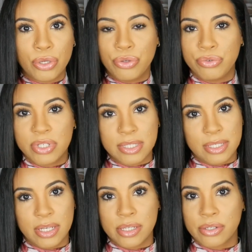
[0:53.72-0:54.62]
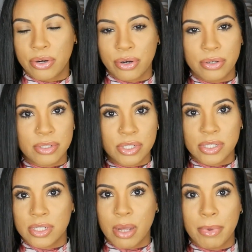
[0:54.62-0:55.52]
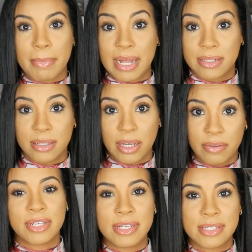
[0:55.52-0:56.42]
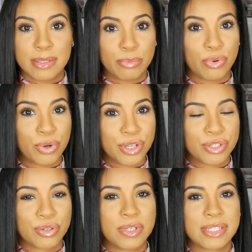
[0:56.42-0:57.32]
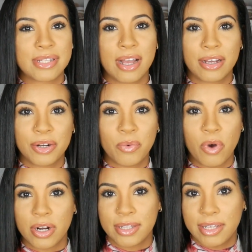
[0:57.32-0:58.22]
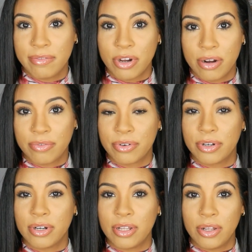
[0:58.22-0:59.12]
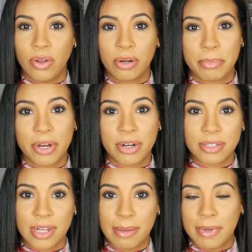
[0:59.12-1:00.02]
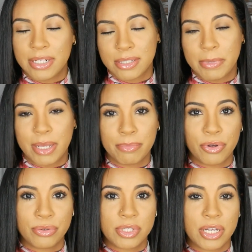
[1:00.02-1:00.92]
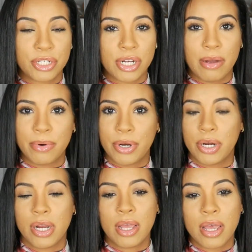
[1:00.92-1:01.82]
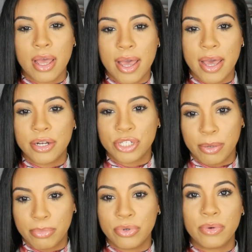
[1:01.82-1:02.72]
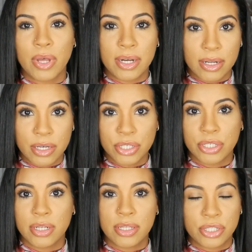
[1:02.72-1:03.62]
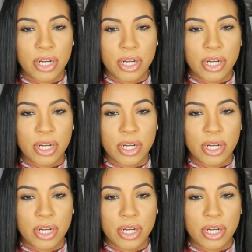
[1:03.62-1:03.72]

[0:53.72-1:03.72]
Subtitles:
you just see his curls just coming back to life. He's a boy, so he's not gonna wanna leave it on for a long period of time. I just make him go take a shower and shampoo and condition in the